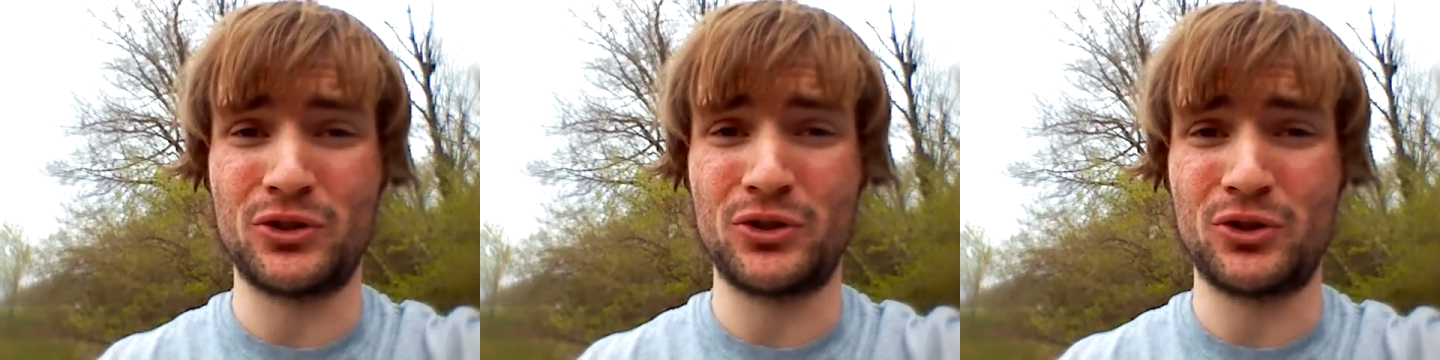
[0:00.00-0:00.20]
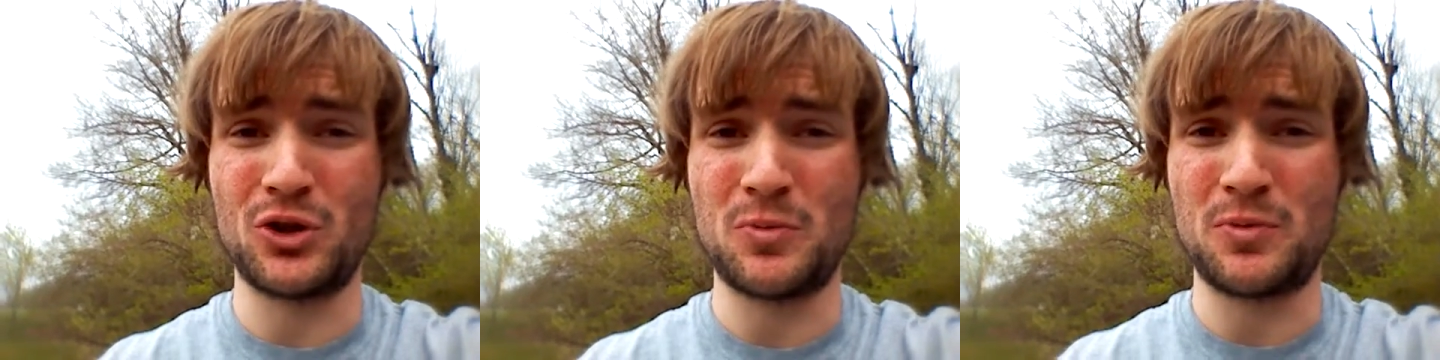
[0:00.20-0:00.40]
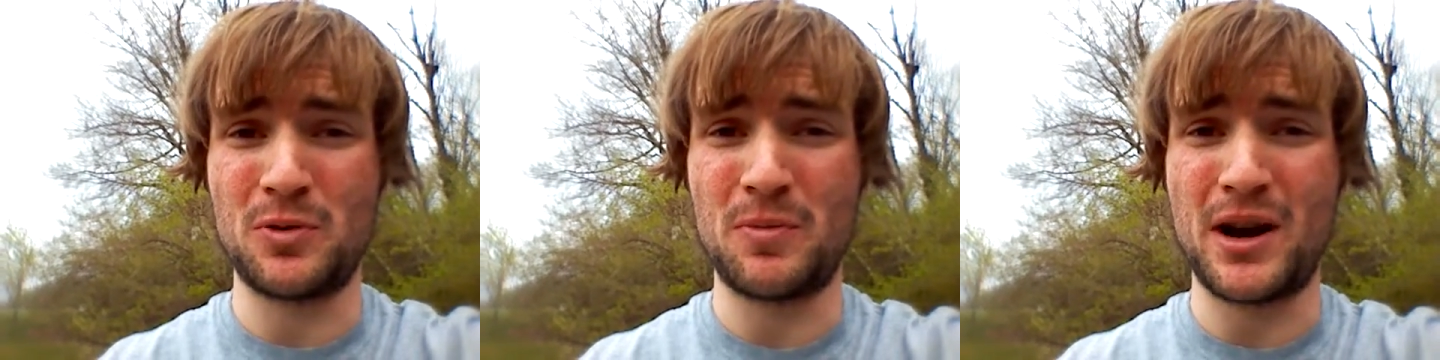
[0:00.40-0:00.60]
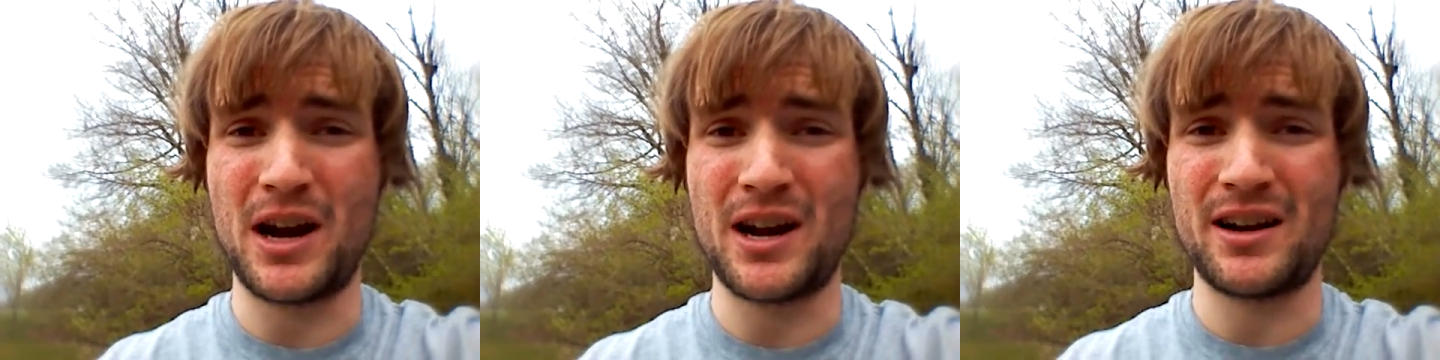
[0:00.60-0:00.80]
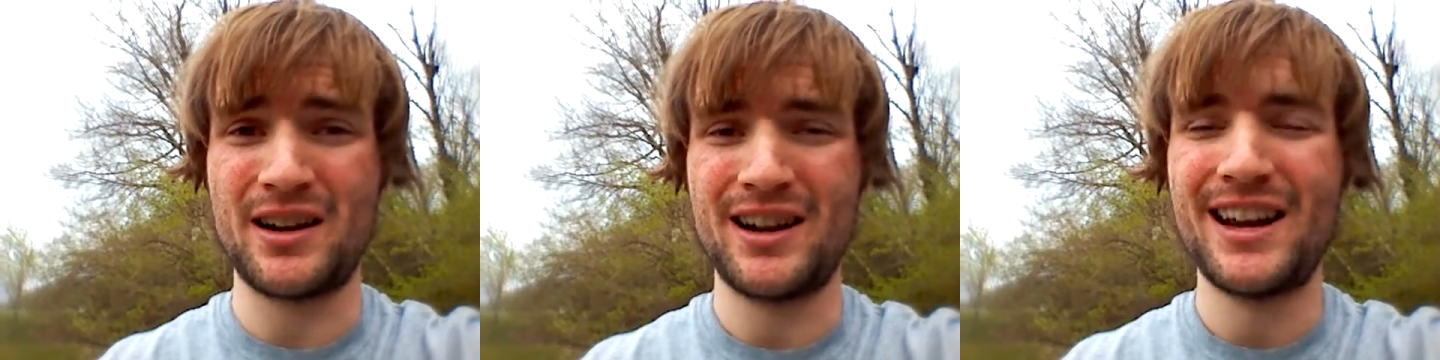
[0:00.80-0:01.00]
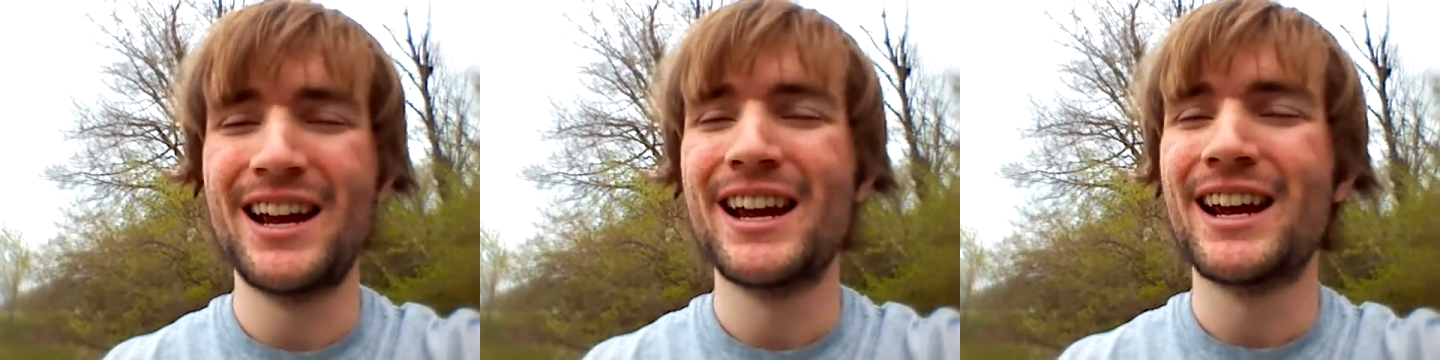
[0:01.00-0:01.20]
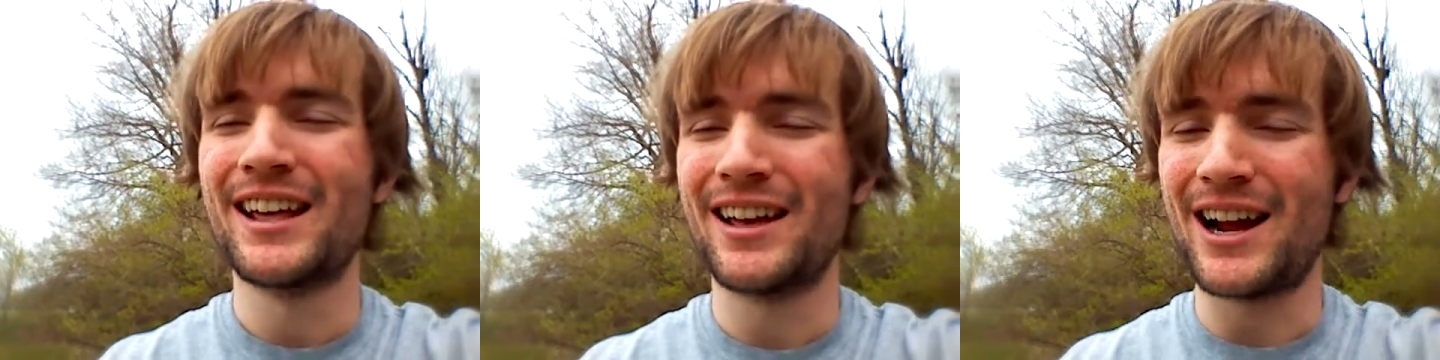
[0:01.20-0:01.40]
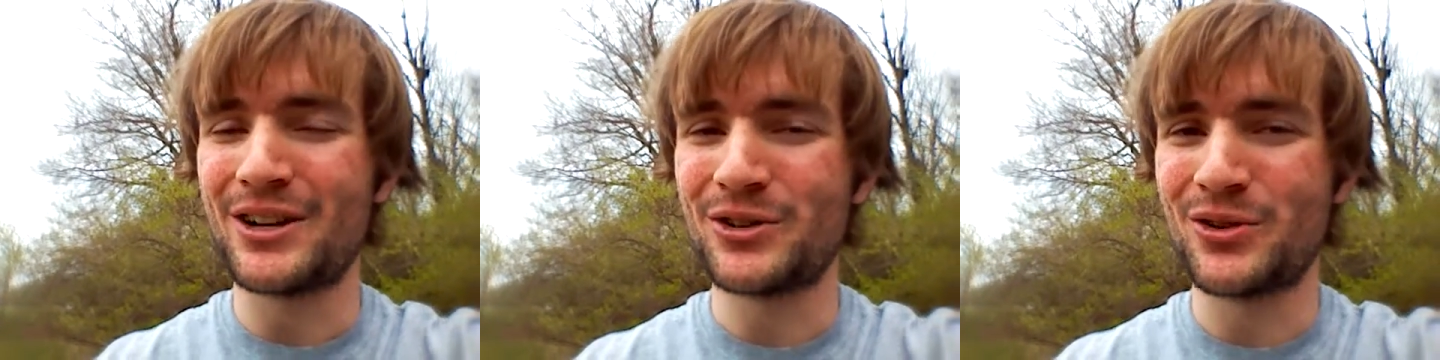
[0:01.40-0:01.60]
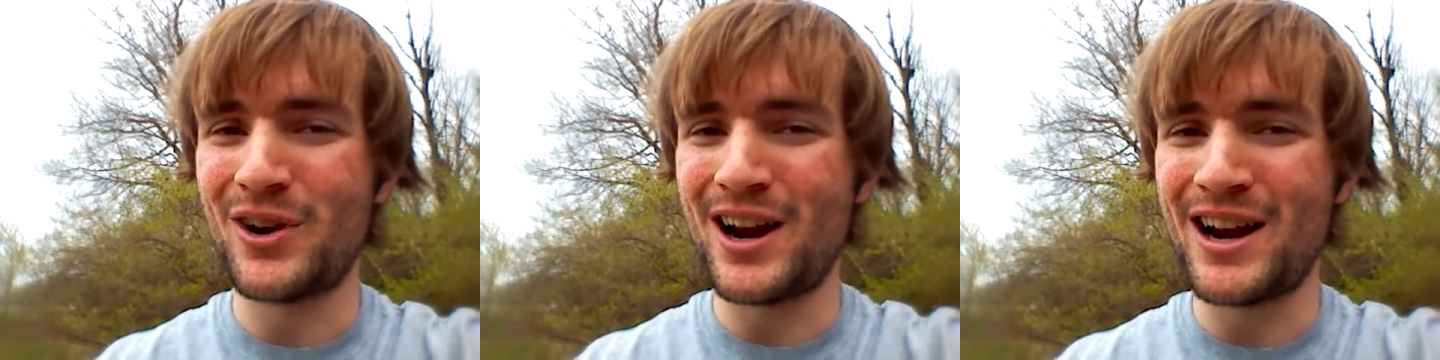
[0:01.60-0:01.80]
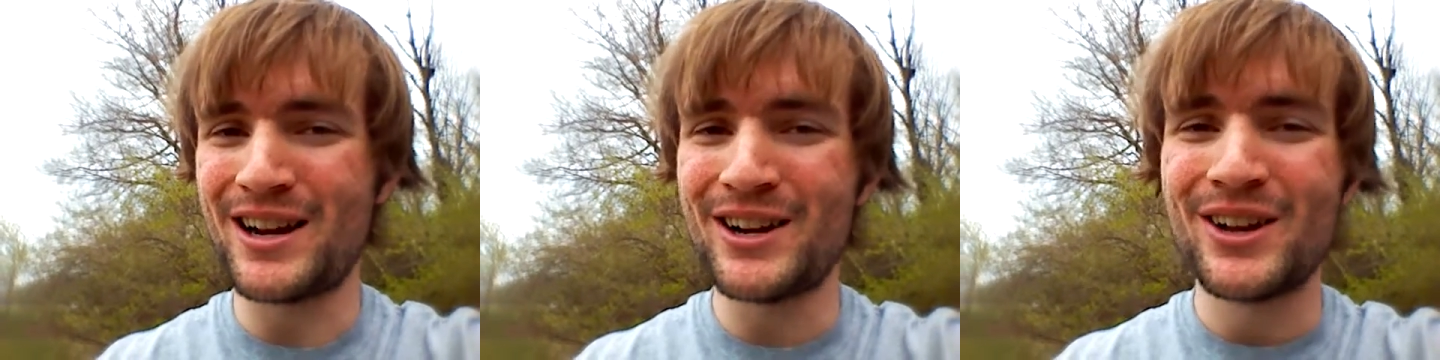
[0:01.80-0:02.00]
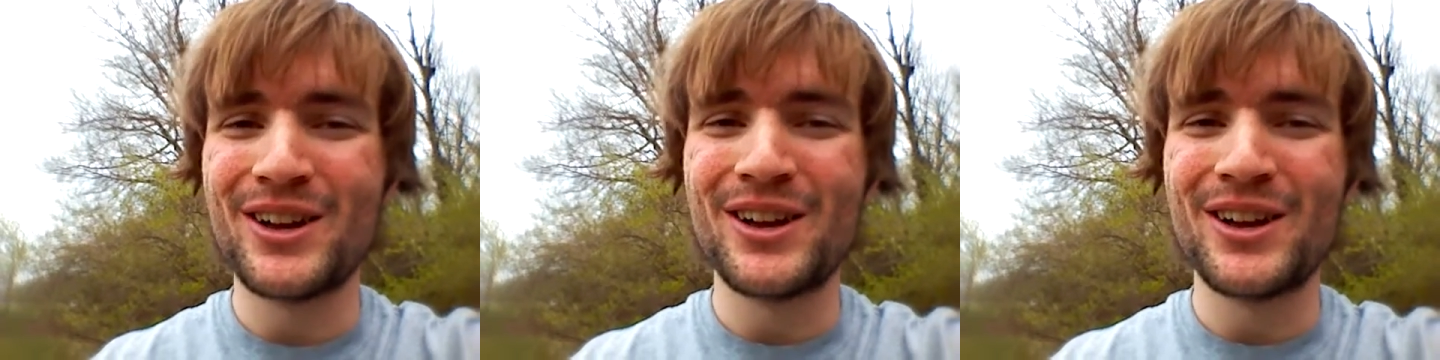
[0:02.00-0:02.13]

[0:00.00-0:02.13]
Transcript: Superman. That's right.